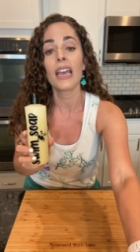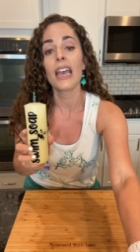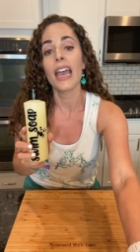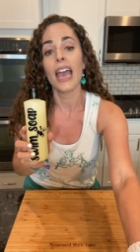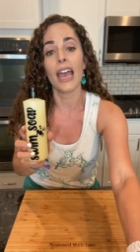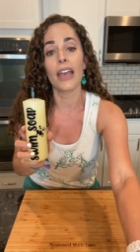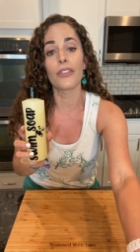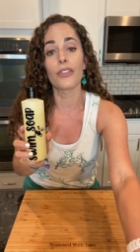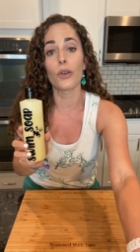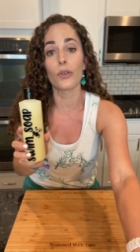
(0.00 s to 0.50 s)

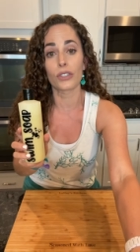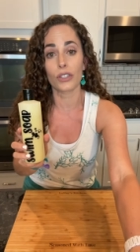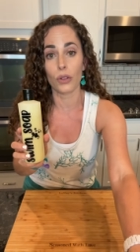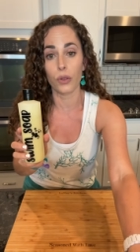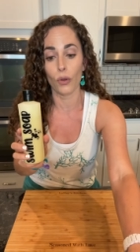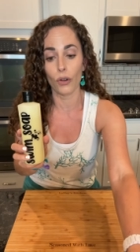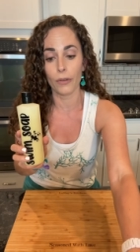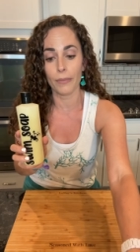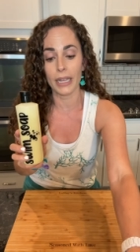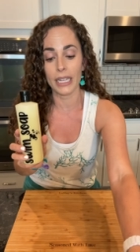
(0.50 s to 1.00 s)
and those
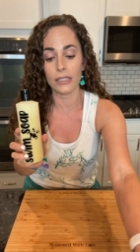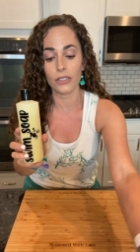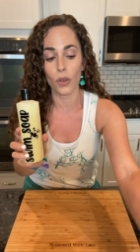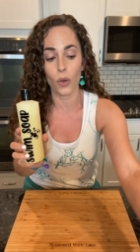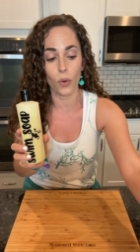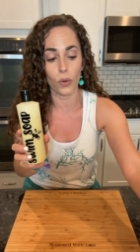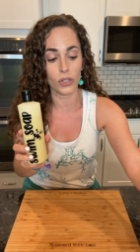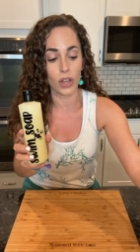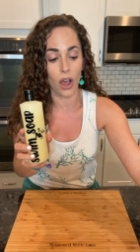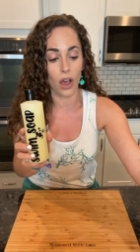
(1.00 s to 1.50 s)
chloramines
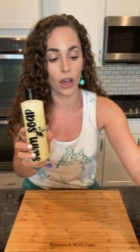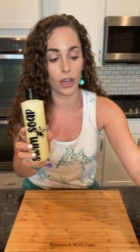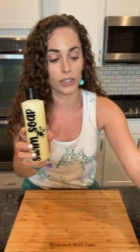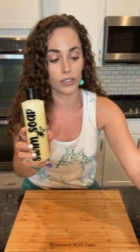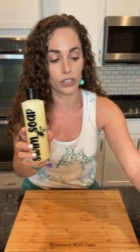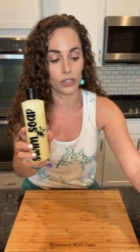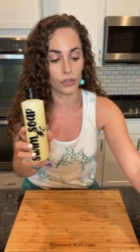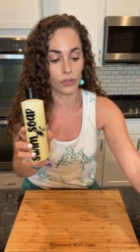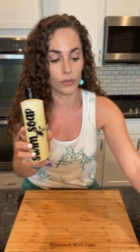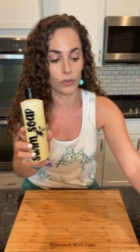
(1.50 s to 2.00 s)
hold on
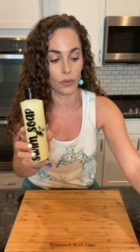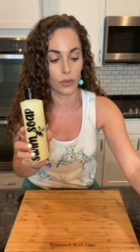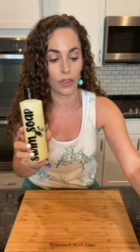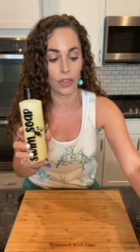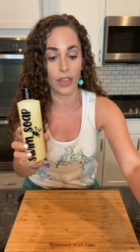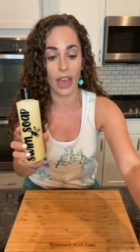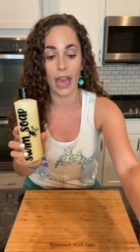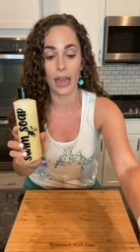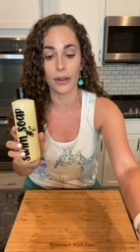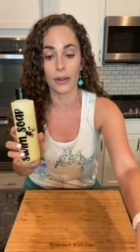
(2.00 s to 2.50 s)
to
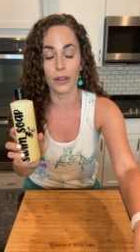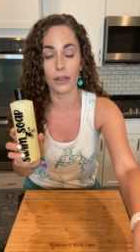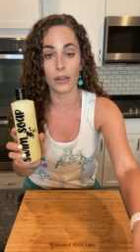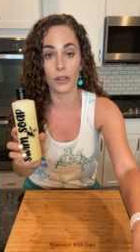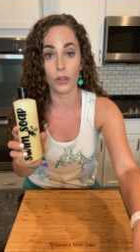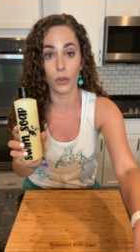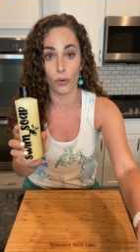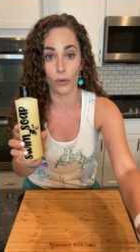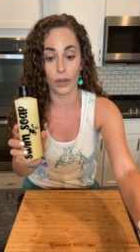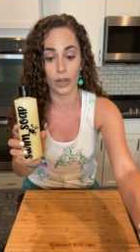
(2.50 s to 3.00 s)
that
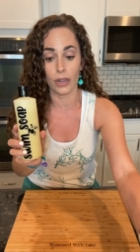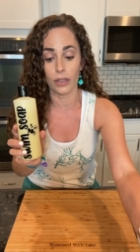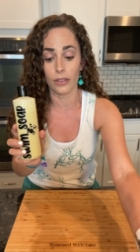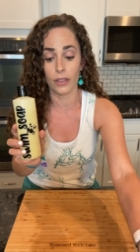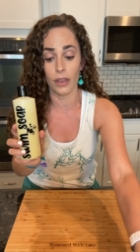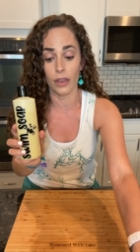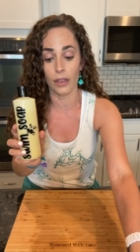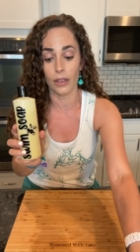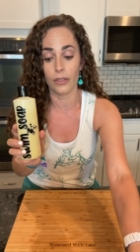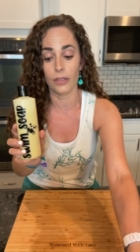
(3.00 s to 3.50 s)
chlorine.
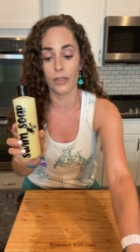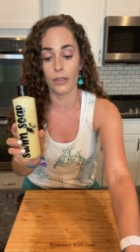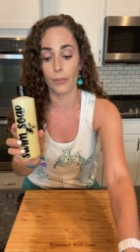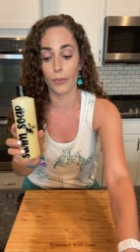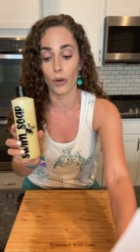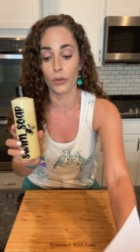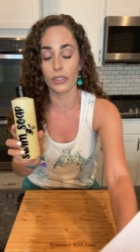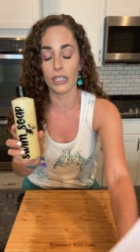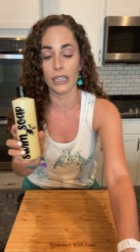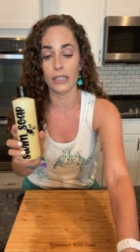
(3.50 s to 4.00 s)
The
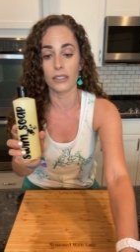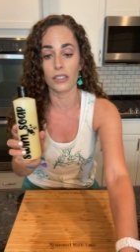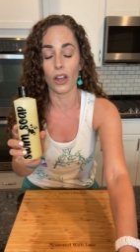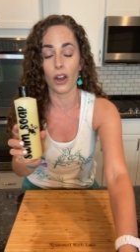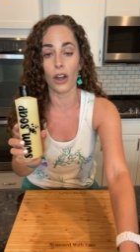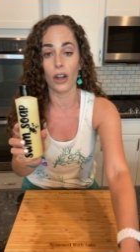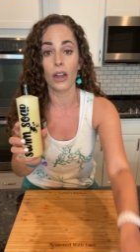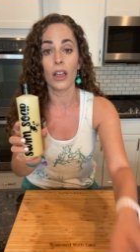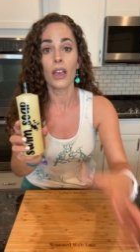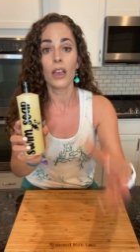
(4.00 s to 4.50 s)
proteins
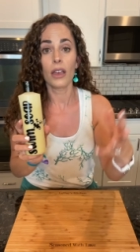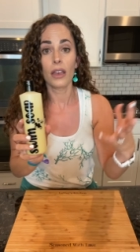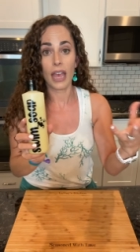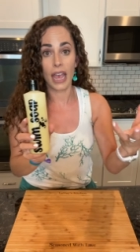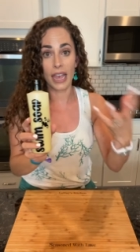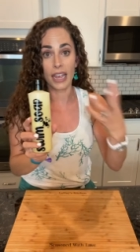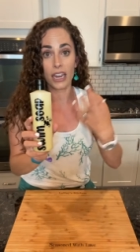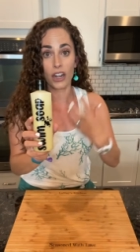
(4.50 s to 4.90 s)
are hanging